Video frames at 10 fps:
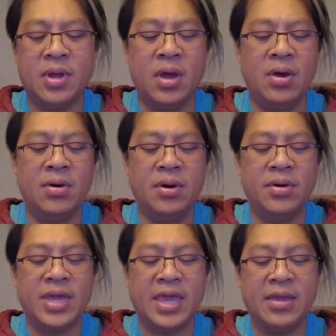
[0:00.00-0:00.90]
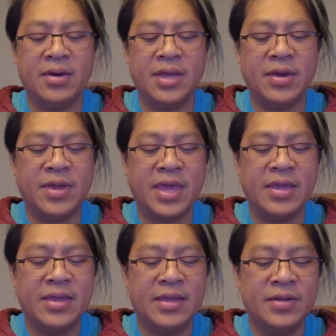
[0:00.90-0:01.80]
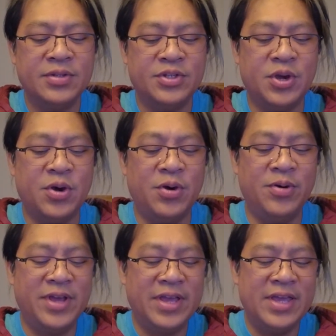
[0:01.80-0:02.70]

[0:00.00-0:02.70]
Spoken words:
Oh, okay. So